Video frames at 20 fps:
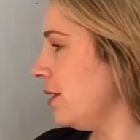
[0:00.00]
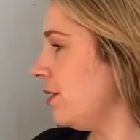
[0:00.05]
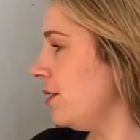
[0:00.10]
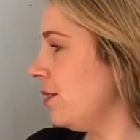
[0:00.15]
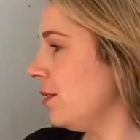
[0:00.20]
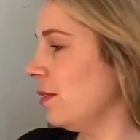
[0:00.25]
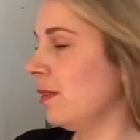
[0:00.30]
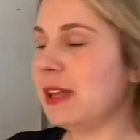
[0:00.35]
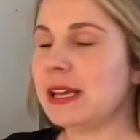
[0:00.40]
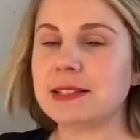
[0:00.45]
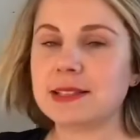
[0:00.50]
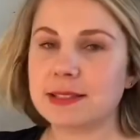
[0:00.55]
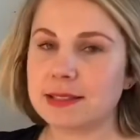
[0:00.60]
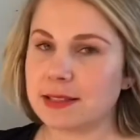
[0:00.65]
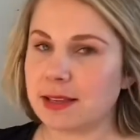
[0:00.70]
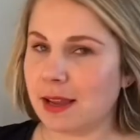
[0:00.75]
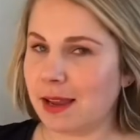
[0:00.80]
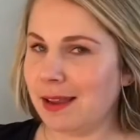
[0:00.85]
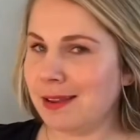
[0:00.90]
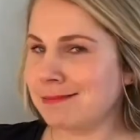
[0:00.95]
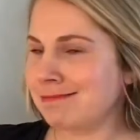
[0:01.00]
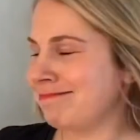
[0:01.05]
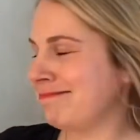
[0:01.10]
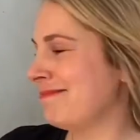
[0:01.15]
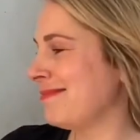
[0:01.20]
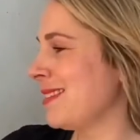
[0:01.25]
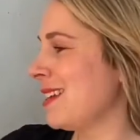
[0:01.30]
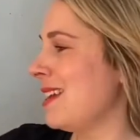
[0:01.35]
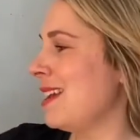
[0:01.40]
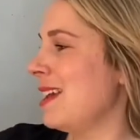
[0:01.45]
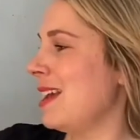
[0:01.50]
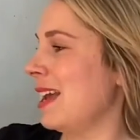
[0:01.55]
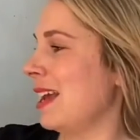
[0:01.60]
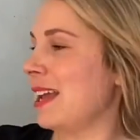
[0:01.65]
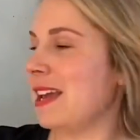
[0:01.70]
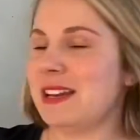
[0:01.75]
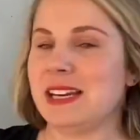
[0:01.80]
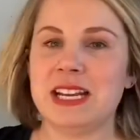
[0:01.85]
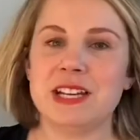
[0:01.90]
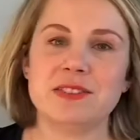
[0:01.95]
let's say, again,
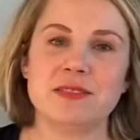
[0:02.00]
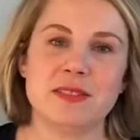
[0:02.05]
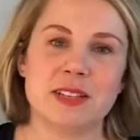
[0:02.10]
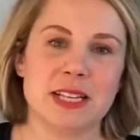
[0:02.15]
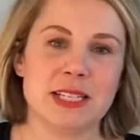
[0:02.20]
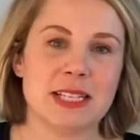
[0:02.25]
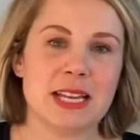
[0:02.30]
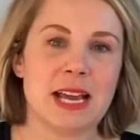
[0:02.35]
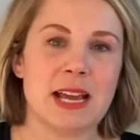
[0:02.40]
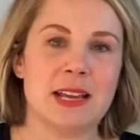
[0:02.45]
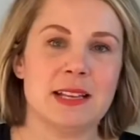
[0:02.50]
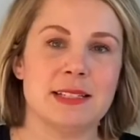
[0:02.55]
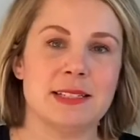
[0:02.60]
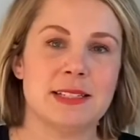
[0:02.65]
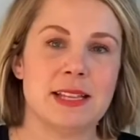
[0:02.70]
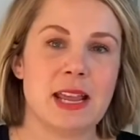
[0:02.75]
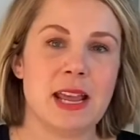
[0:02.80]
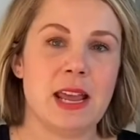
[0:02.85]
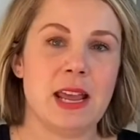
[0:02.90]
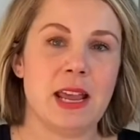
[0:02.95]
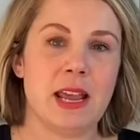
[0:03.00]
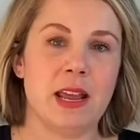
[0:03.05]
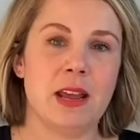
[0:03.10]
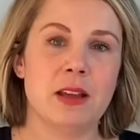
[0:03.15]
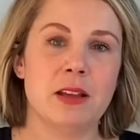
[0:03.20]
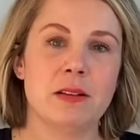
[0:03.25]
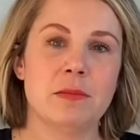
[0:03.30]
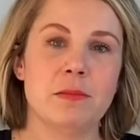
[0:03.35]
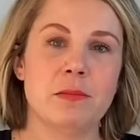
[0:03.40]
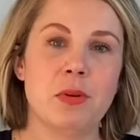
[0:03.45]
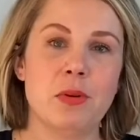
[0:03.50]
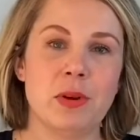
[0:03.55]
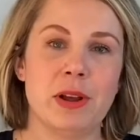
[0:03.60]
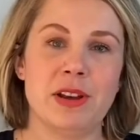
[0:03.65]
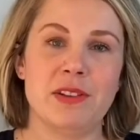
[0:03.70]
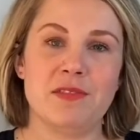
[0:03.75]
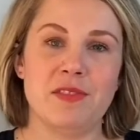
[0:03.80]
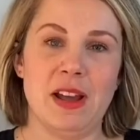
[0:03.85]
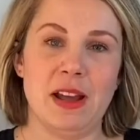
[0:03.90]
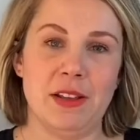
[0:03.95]
each of these has a point
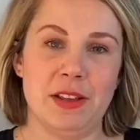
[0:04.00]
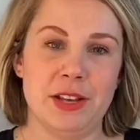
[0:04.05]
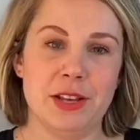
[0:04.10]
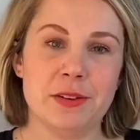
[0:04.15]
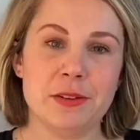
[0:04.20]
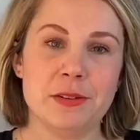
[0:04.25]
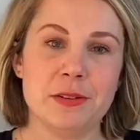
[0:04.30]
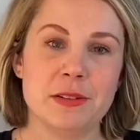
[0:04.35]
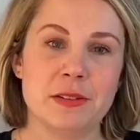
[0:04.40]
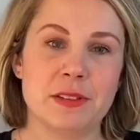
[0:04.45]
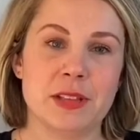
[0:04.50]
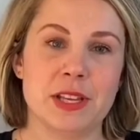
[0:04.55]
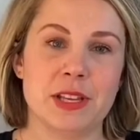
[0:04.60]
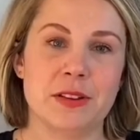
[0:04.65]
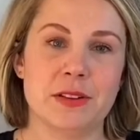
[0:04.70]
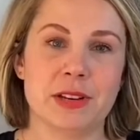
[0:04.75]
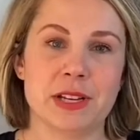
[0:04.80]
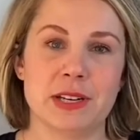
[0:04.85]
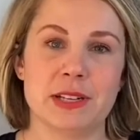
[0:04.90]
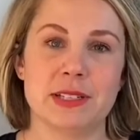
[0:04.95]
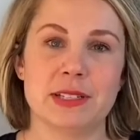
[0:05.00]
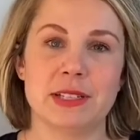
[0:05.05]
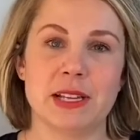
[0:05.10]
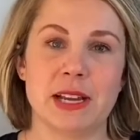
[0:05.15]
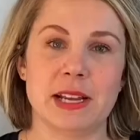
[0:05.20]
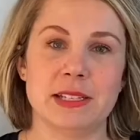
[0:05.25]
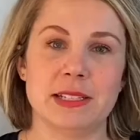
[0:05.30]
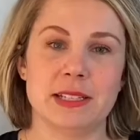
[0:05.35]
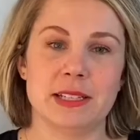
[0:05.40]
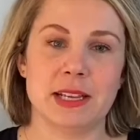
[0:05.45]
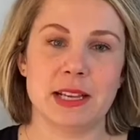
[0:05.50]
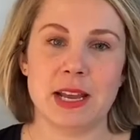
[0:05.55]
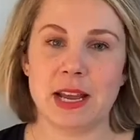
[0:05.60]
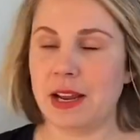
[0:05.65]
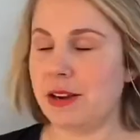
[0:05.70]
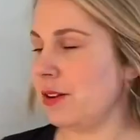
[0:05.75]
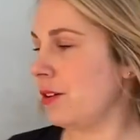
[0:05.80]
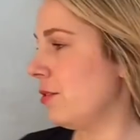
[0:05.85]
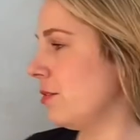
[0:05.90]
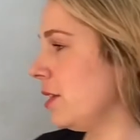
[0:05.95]
value that you can assign to the
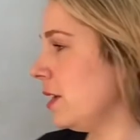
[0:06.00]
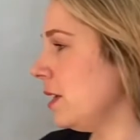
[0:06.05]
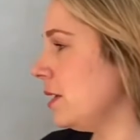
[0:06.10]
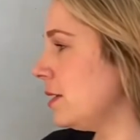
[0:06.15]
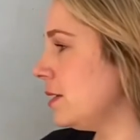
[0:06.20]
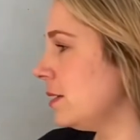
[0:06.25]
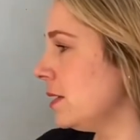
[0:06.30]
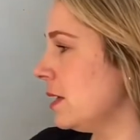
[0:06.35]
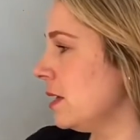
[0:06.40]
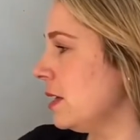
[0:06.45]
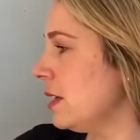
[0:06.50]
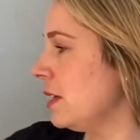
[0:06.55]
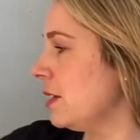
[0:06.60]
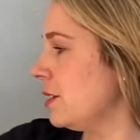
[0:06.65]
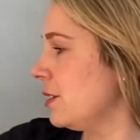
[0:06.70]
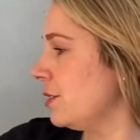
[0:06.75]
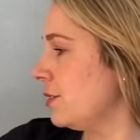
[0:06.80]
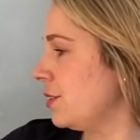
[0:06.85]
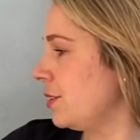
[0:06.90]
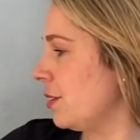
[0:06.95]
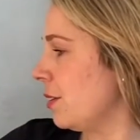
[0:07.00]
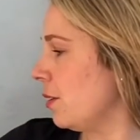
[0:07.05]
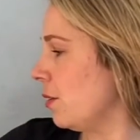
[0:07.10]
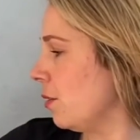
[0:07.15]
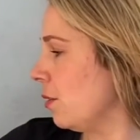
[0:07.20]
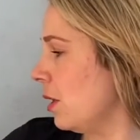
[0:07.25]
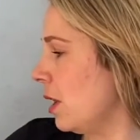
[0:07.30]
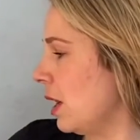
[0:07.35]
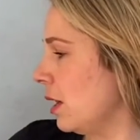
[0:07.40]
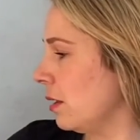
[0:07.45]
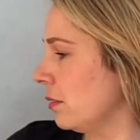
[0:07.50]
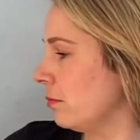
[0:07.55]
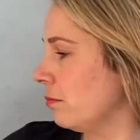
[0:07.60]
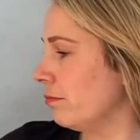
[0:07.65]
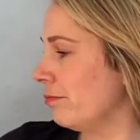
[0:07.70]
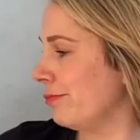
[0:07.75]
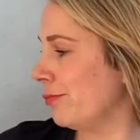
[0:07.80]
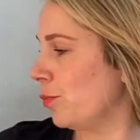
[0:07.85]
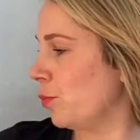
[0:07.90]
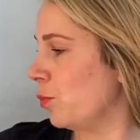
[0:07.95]
categories. So
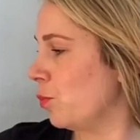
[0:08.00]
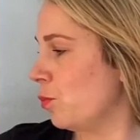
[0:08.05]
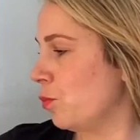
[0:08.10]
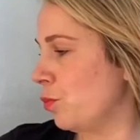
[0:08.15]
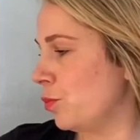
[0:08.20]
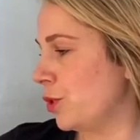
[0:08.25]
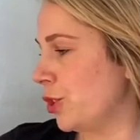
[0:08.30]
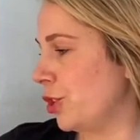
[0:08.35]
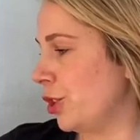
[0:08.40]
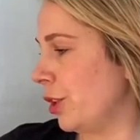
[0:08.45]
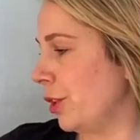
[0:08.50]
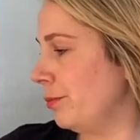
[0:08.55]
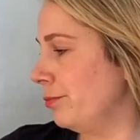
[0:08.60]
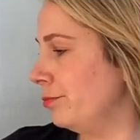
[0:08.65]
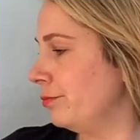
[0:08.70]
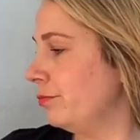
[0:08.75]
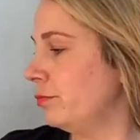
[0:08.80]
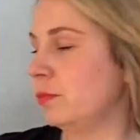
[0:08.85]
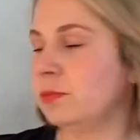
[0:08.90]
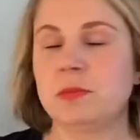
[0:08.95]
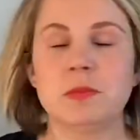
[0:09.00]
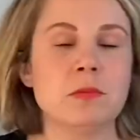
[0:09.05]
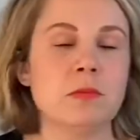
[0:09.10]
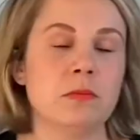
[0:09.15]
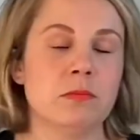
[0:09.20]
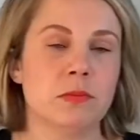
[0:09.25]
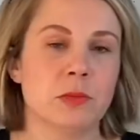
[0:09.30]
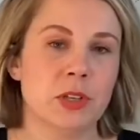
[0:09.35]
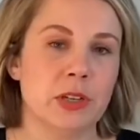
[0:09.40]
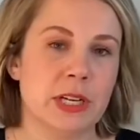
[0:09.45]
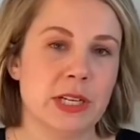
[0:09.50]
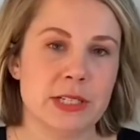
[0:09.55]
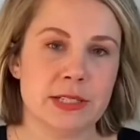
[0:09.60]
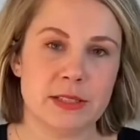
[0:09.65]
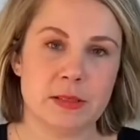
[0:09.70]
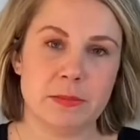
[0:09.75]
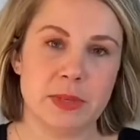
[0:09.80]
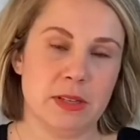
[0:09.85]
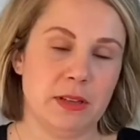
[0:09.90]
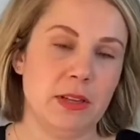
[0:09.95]
sure, learning
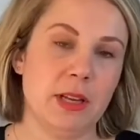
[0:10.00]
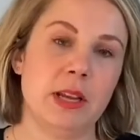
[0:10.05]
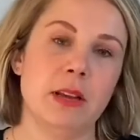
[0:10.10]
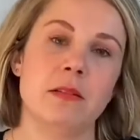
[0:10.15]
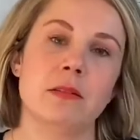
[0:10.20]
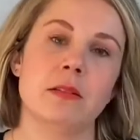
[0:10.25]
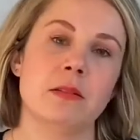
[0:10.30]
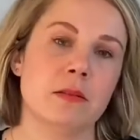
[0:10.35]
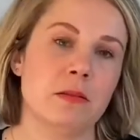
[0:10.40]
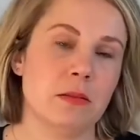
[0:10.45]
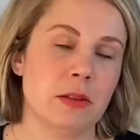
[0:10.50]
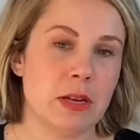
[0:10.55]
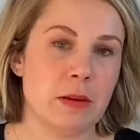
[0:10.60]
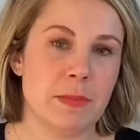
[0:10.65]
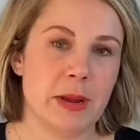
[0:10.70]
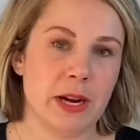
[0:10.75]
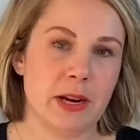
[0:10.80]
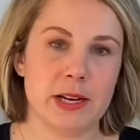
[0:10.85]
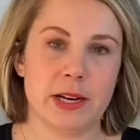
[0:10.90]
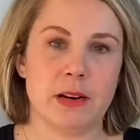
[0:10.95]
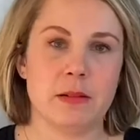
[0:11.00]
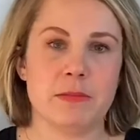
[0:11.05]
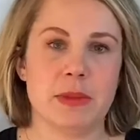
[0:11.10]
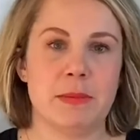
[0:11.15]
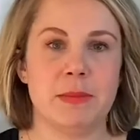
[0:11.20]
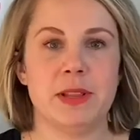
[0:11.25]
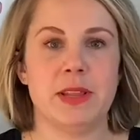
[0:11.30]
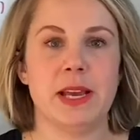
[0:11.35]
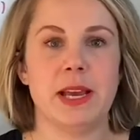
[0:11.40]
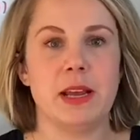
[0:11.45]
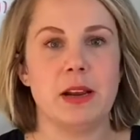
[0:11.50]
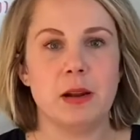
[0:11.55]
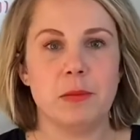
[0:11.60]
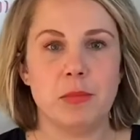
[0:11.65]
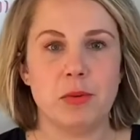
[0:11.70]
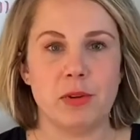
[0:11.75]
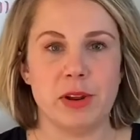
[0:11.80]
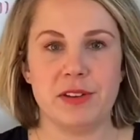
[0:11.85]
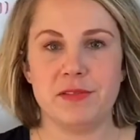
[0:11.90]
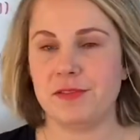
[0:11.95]
disability, a barrier, maybe they get a
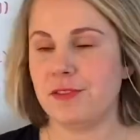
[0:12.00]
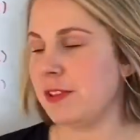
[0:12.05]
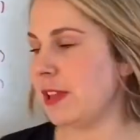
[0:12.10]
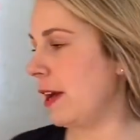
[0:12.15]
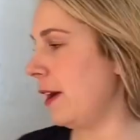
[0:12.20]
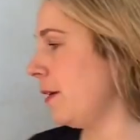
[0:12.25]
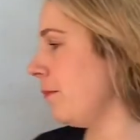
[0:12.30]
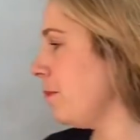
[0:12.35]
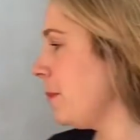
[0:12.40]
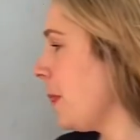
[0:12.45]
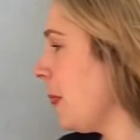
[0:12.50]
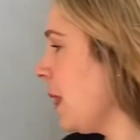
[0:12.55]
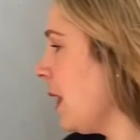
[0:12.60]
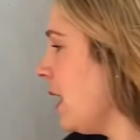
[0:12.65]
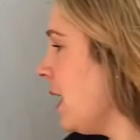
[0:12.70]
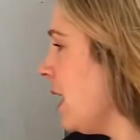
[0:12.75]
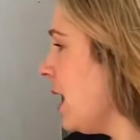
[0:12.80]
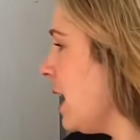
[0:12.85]
point for that. And